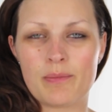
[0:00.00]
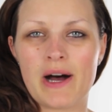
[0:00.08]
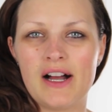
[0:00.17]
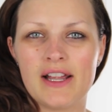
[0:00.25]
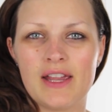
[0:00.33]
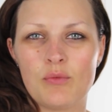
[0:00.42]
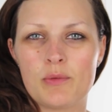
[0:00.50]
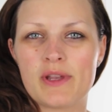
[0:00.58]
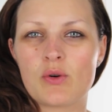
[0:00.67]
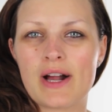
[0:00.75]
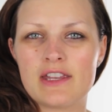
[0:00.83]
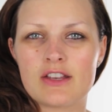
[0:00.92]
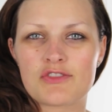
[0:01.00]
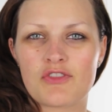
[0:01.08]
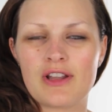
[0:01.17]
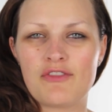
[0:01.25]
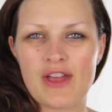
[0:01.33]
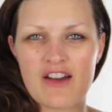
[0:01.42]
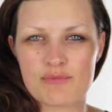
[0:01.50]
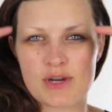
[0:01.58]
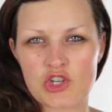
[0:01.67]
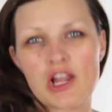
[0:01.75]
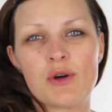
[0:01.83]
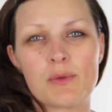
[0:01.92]
but it will be quite useful if you have
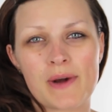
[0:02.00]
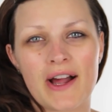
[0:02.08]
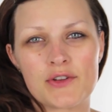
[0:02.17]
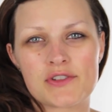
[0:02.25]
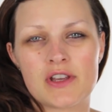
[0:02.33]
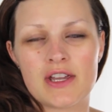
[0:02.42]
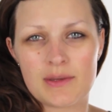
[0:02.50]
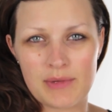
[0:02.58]
much lower brows,